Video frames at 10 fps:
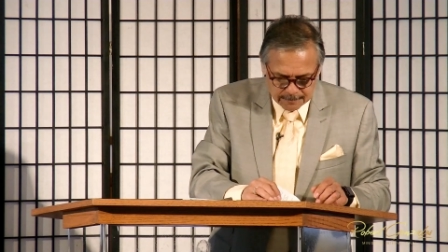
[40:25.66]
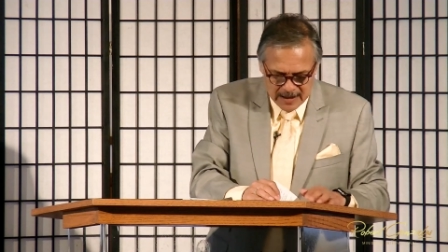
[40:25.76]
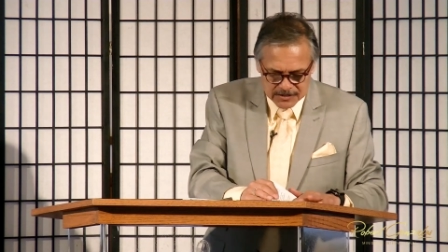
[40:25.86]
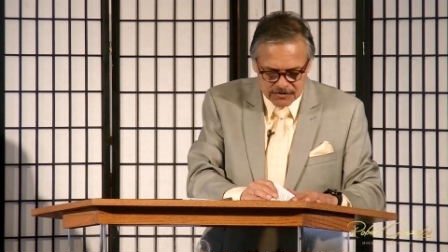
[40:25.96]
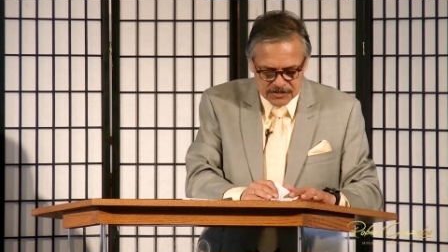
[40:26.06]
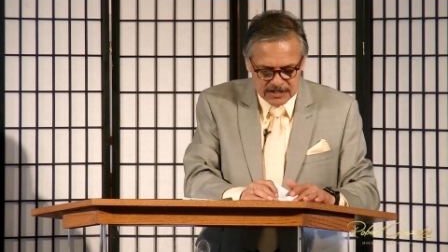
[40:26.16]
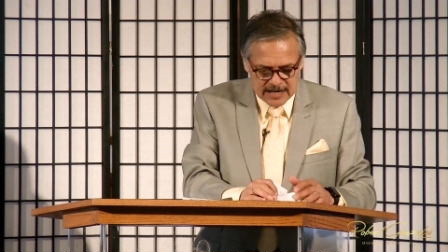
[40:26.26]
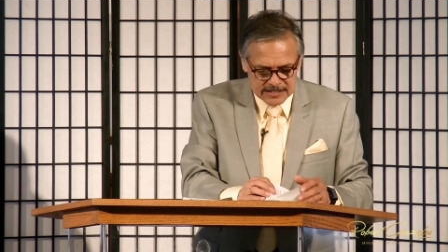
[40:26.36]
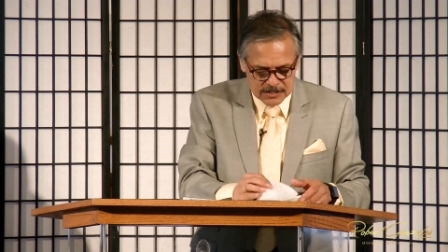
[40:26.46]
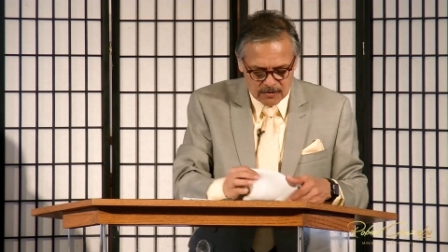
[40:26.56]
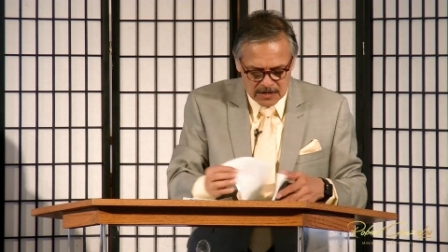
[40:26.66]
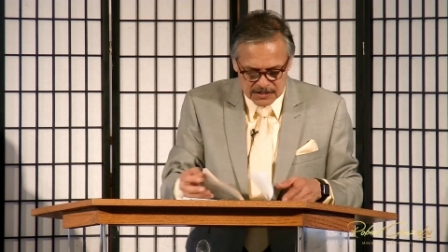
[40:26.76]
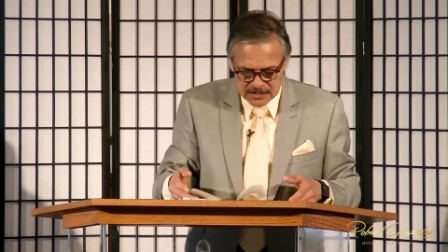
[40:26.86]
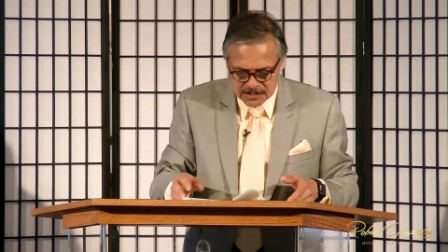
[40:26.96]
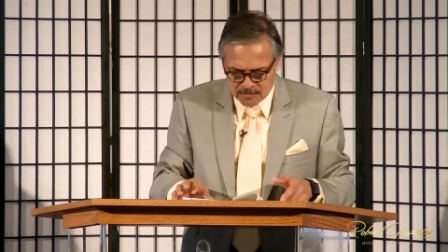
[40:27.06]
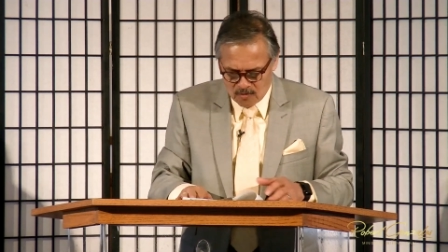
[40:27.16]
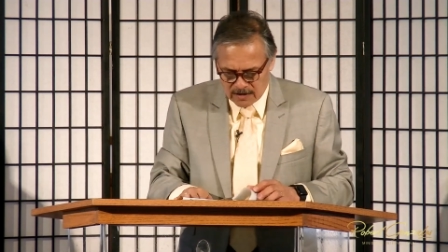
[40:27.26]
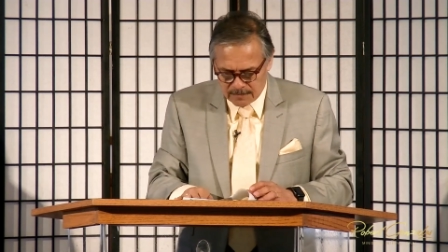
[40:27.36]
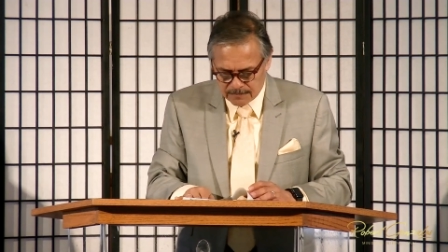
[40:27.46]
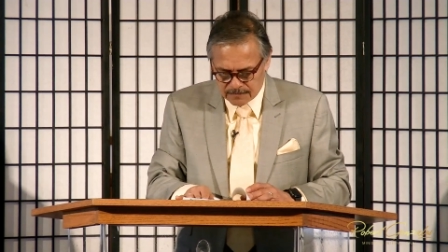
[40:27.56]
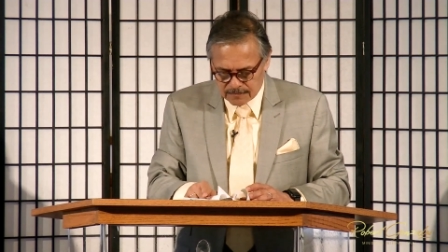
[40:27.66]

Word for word: Pastor Christine asked the question this morning